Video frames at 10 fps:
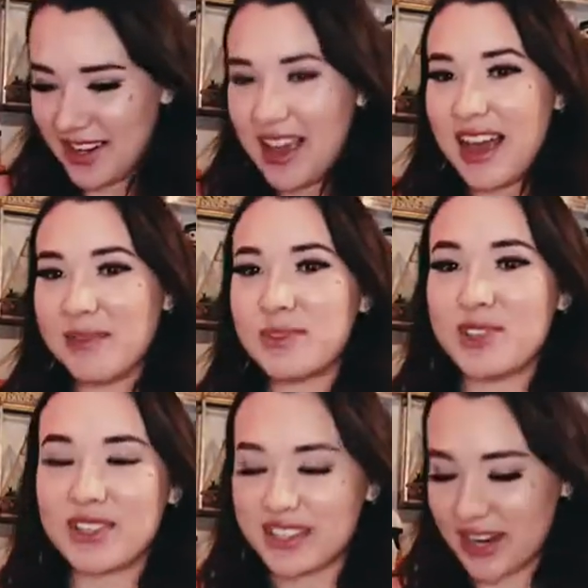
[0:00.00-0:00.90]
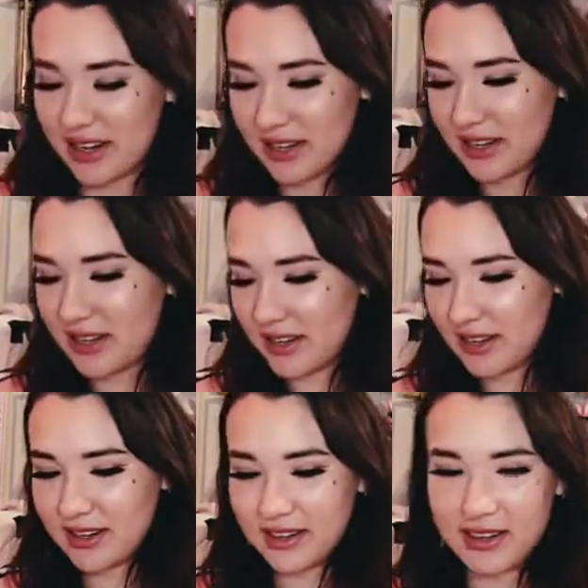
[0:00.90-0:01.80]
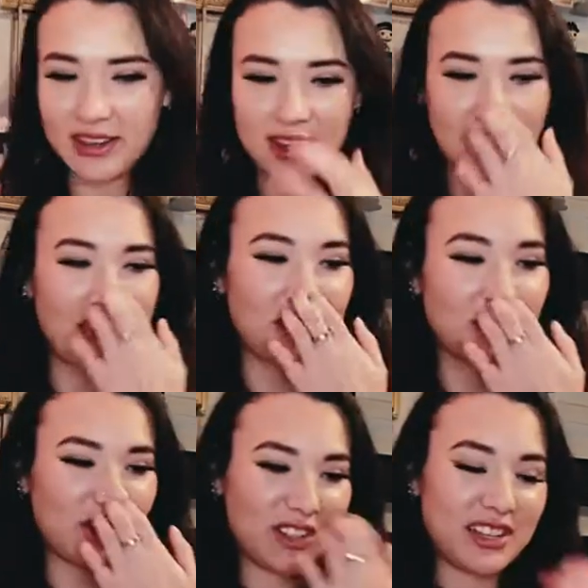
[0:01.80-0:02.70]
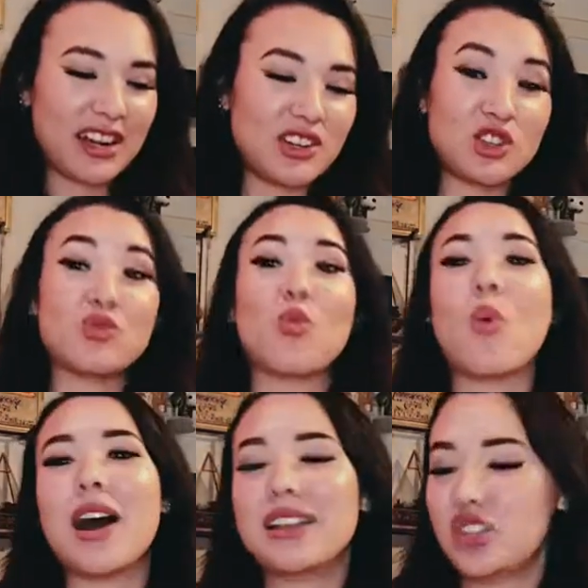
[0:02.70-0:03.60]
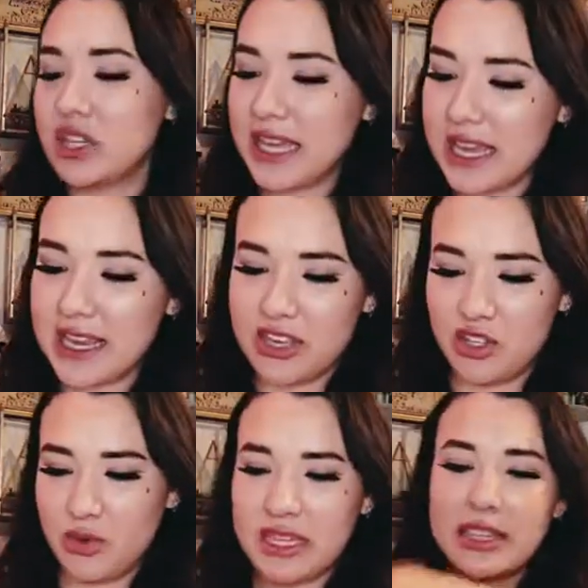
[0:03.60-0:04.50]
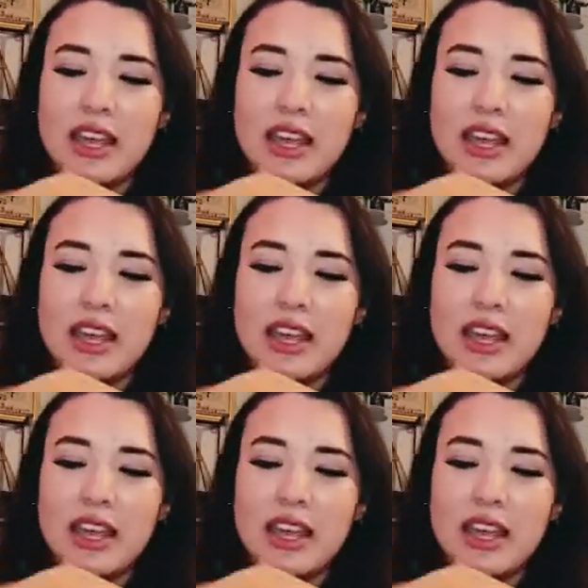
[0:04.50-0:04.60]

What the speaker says: I'm so excited. I just want to get into it.